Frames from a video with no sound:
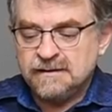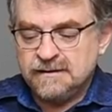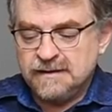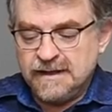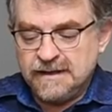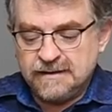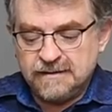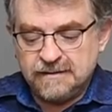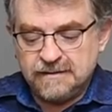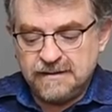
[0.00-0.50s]

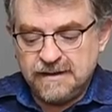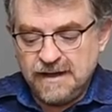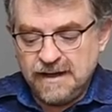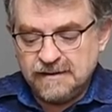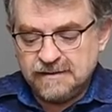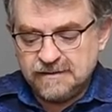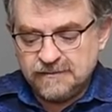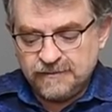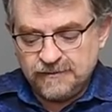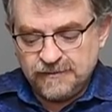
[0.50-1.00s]
Then the
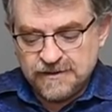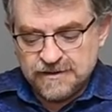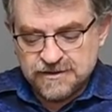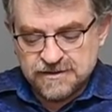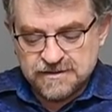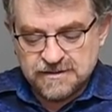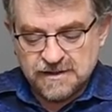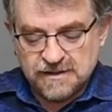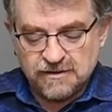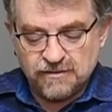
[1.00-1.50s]
other
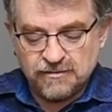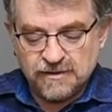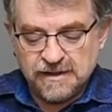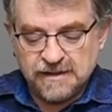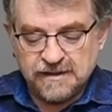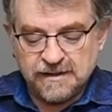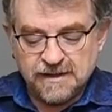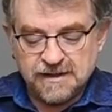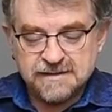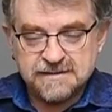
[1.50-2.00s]
features that are really
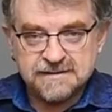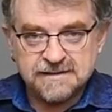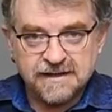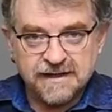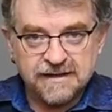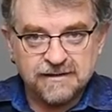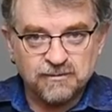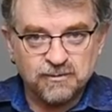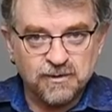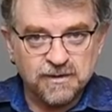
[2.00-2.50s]
nice,
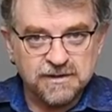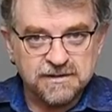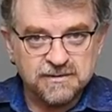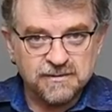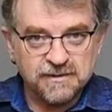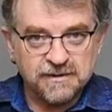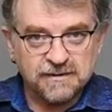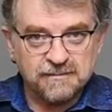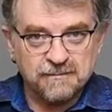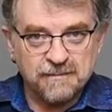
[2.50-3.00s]
it works
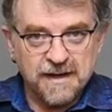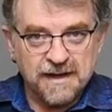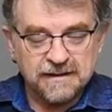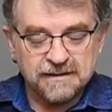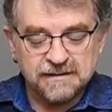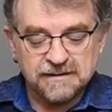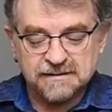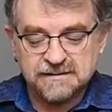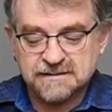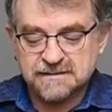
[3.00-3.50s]
with
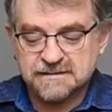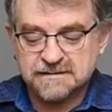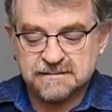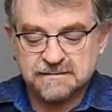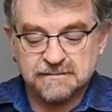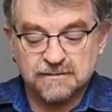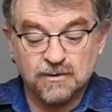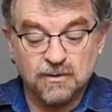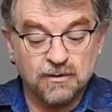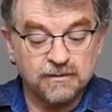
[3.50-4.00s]
magnets
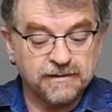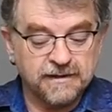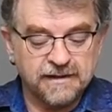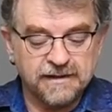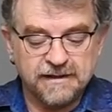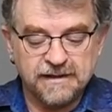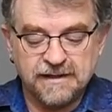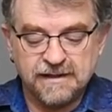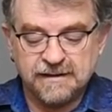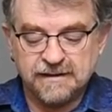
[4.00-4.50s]
or
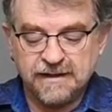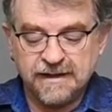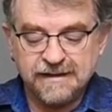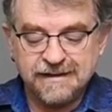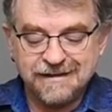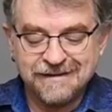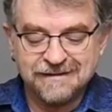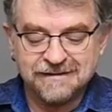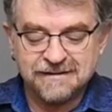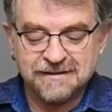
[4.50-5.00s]
the, uh,
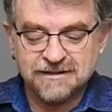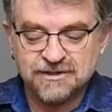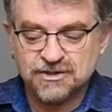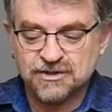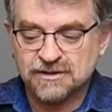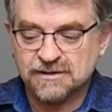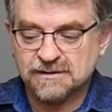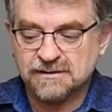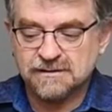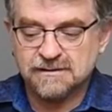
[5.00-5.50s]
any
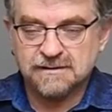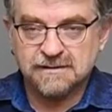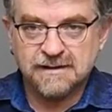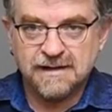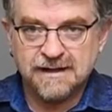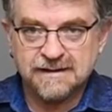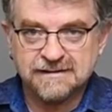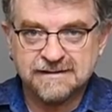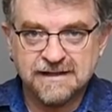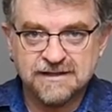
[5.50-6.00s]
additional
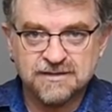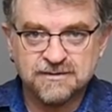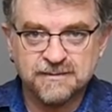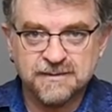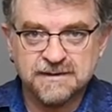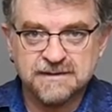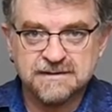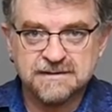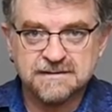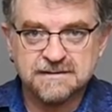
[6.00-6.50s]

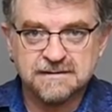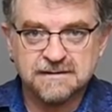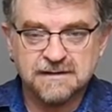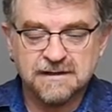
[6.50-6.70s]
attachments,